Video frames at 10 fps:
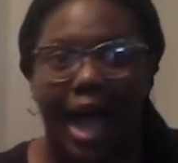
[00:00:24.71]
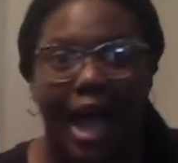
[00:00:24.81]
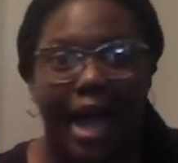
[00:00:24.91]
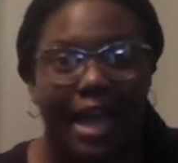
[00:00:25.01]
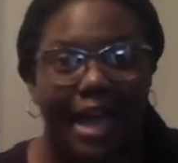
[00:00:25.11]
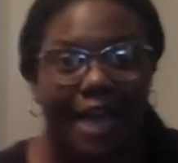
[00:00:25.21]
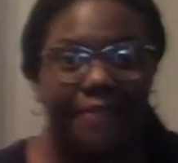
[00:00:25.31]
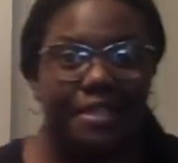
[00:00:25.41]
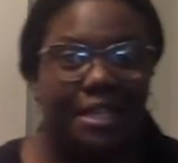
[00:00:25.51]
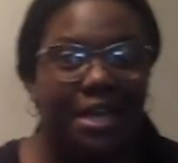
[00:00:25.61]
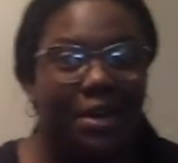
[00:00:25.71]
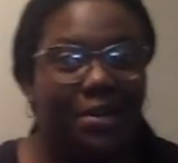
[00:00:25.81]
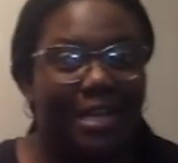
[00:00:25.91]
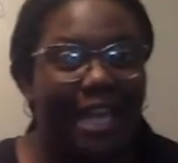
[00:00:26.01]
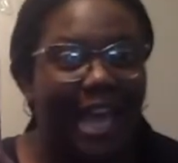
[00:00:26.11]
I have to
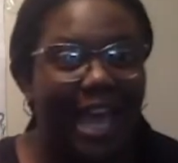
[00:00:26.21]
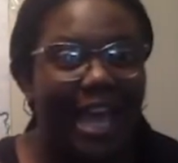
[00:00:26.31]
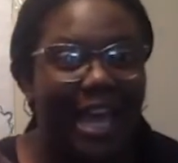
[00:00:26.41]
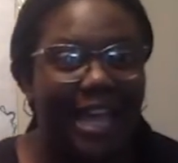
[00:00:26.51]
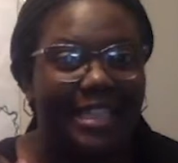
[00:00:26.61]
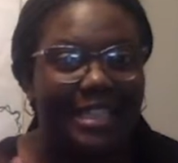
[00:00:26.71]
go get